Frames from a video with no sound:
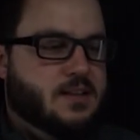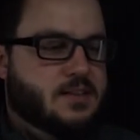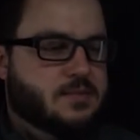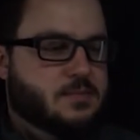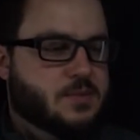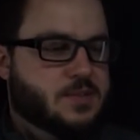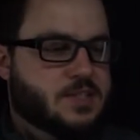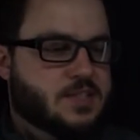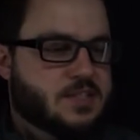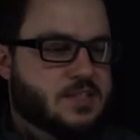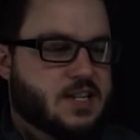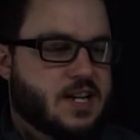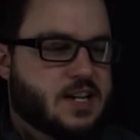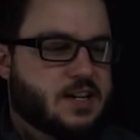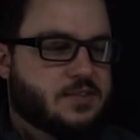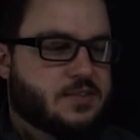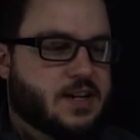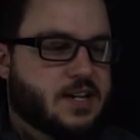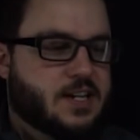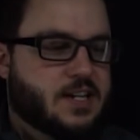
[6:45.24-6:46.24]
which is kind
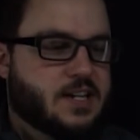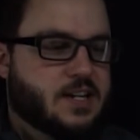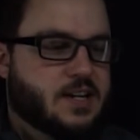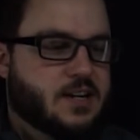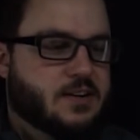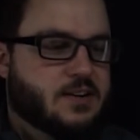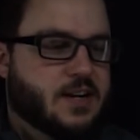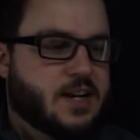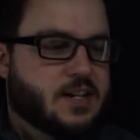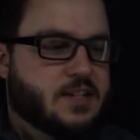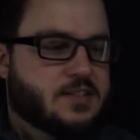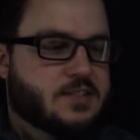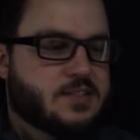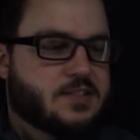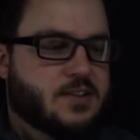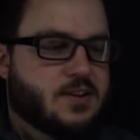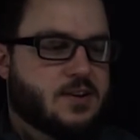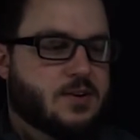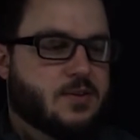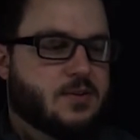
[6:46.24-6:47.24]
of right here, right?
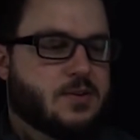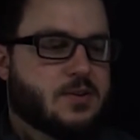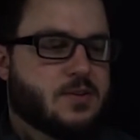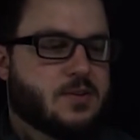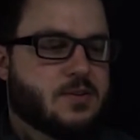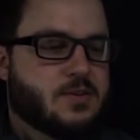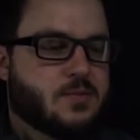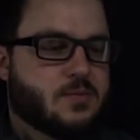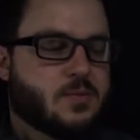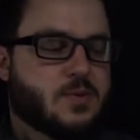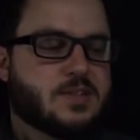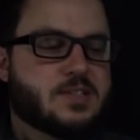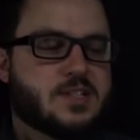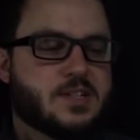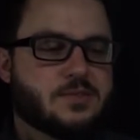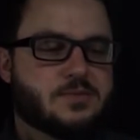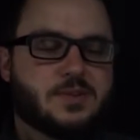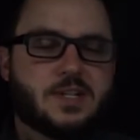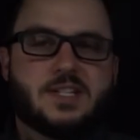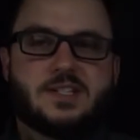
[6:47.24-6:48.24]
So once
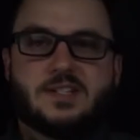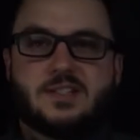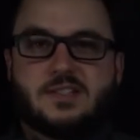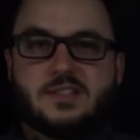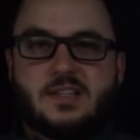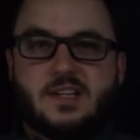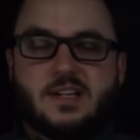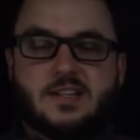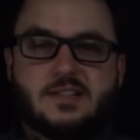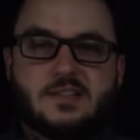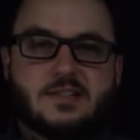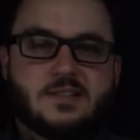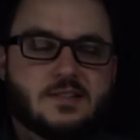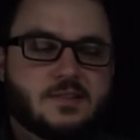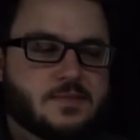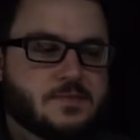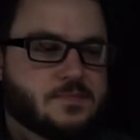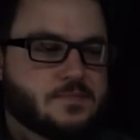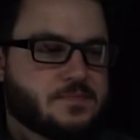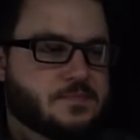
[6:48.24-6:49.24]
it reaches this
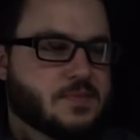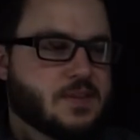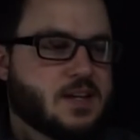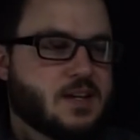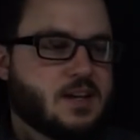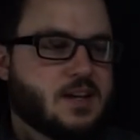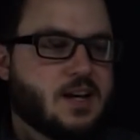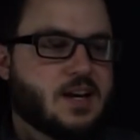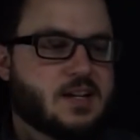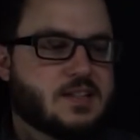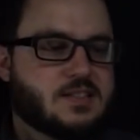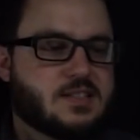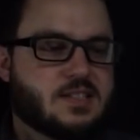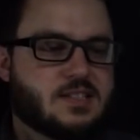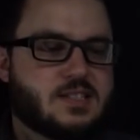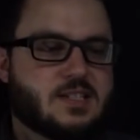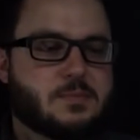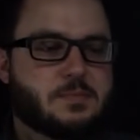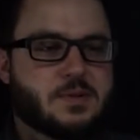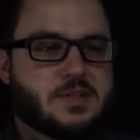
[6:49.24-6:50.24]

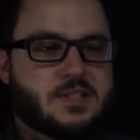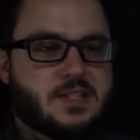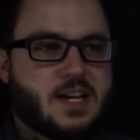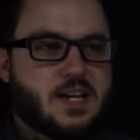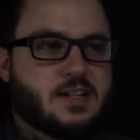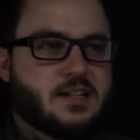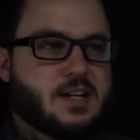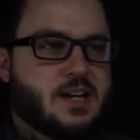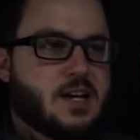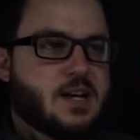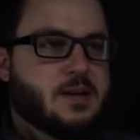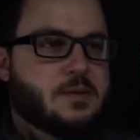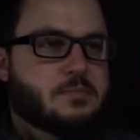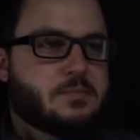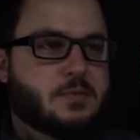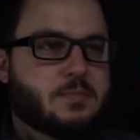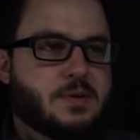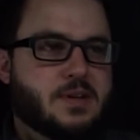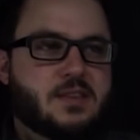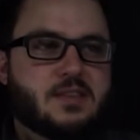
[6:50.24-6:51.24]
60%,
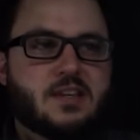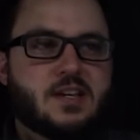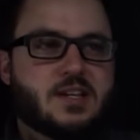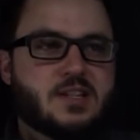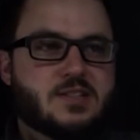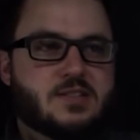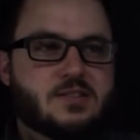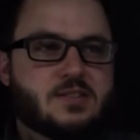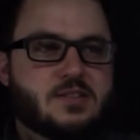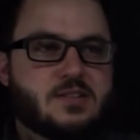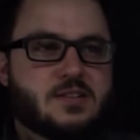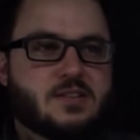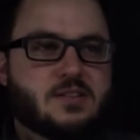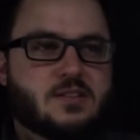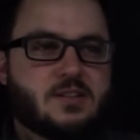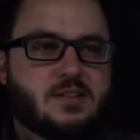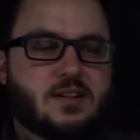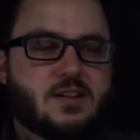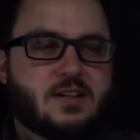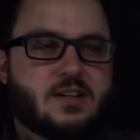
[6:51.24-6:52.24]
Prometheus
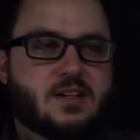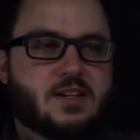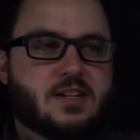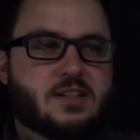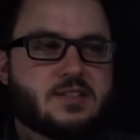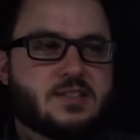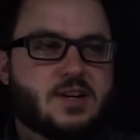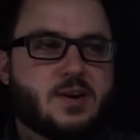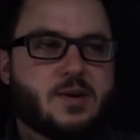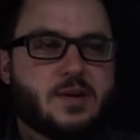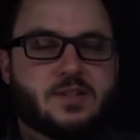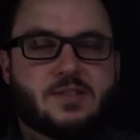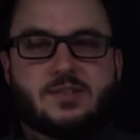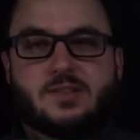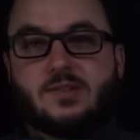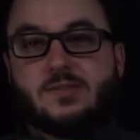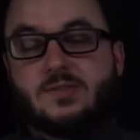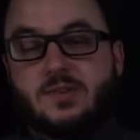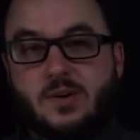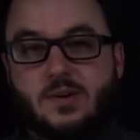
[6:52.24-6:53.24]
is going
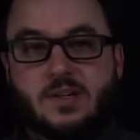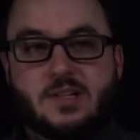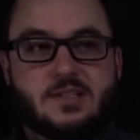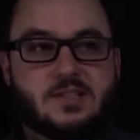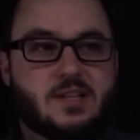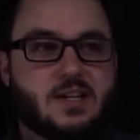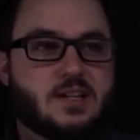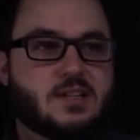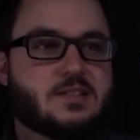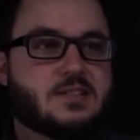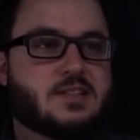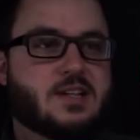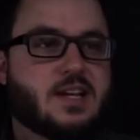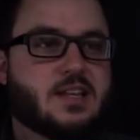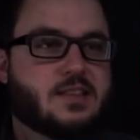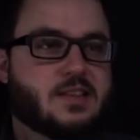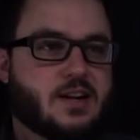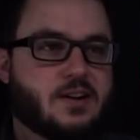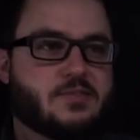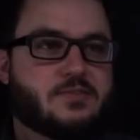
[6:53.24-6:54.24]
to notice this,
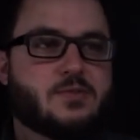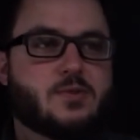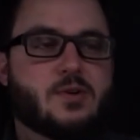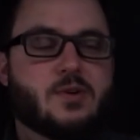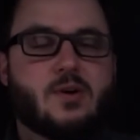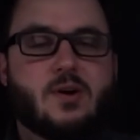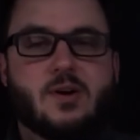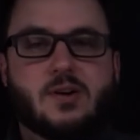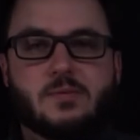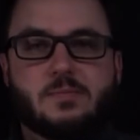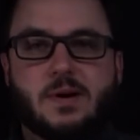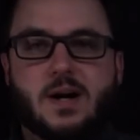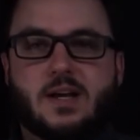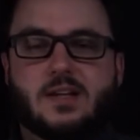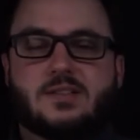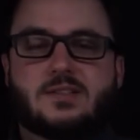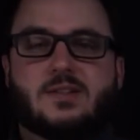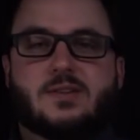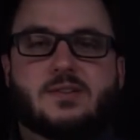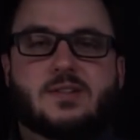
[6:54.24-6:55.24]
and therefore
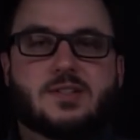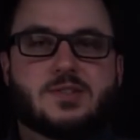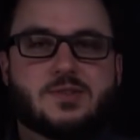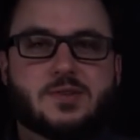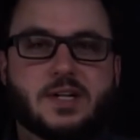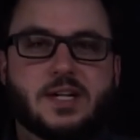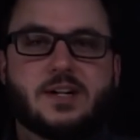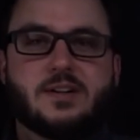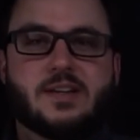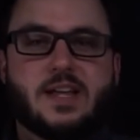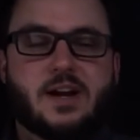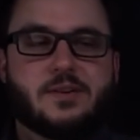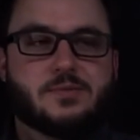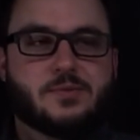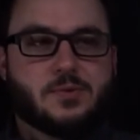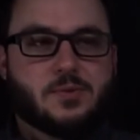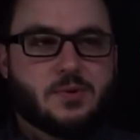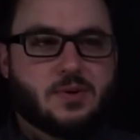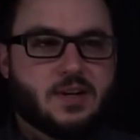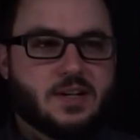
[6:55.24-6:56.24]
Autopilot's going to trigger that
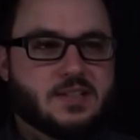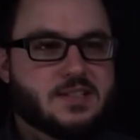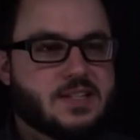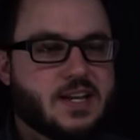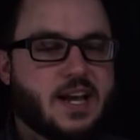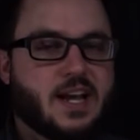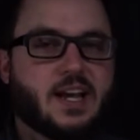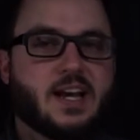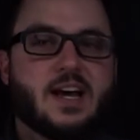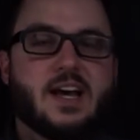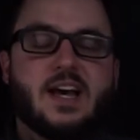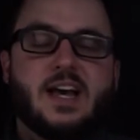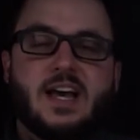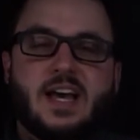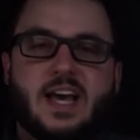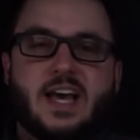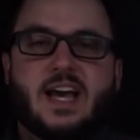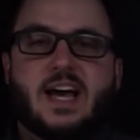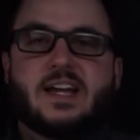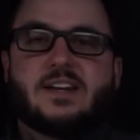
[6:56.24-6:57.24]
rule and say,
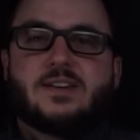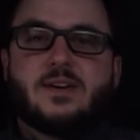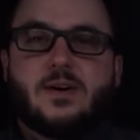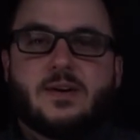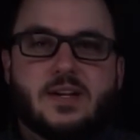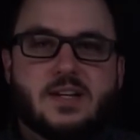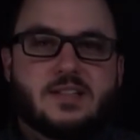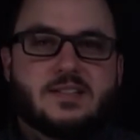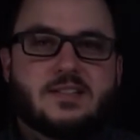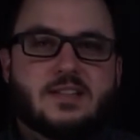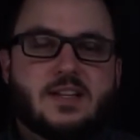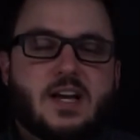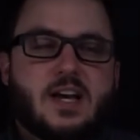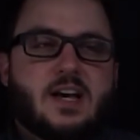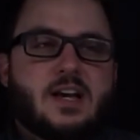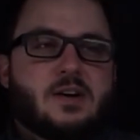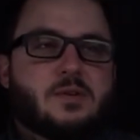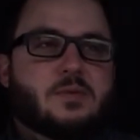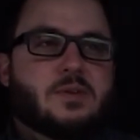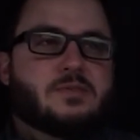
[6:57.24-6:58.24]
hey, I noticed
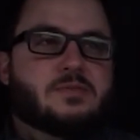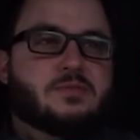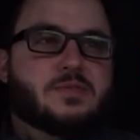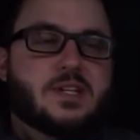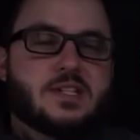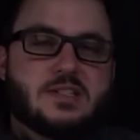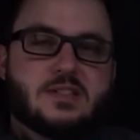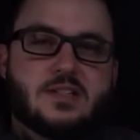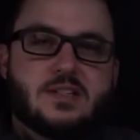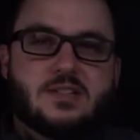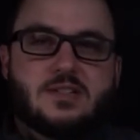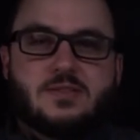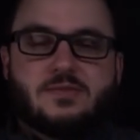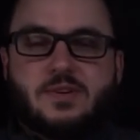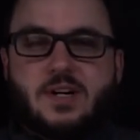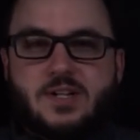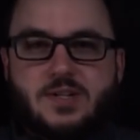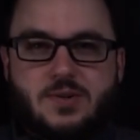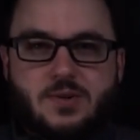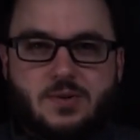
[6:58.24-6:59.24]
we've reached this
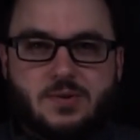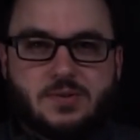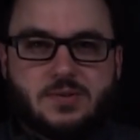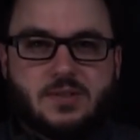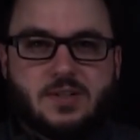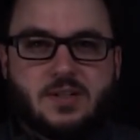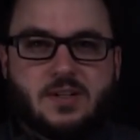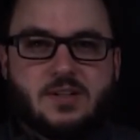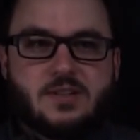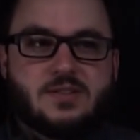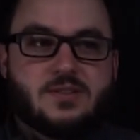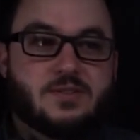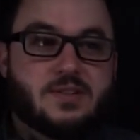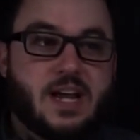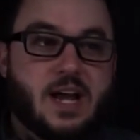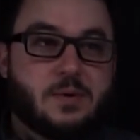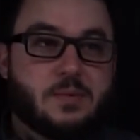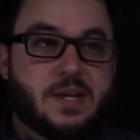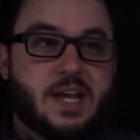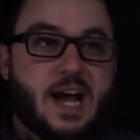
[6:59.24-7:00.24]
threshold, so
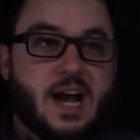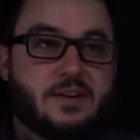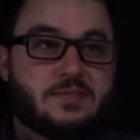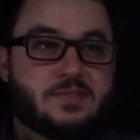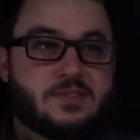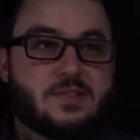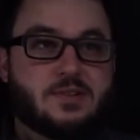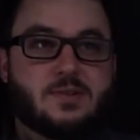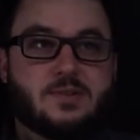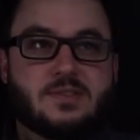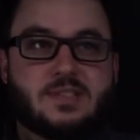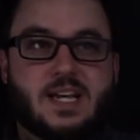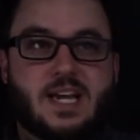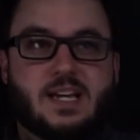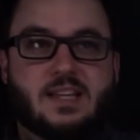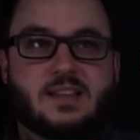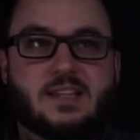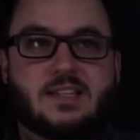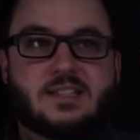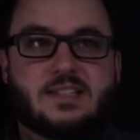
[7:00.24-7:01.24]
now we have to
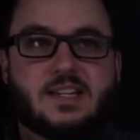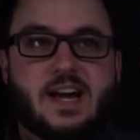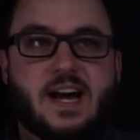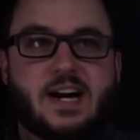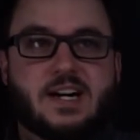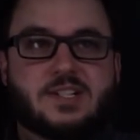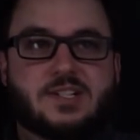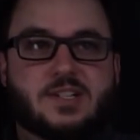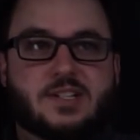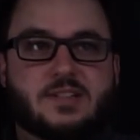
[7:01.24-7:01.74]
take this action.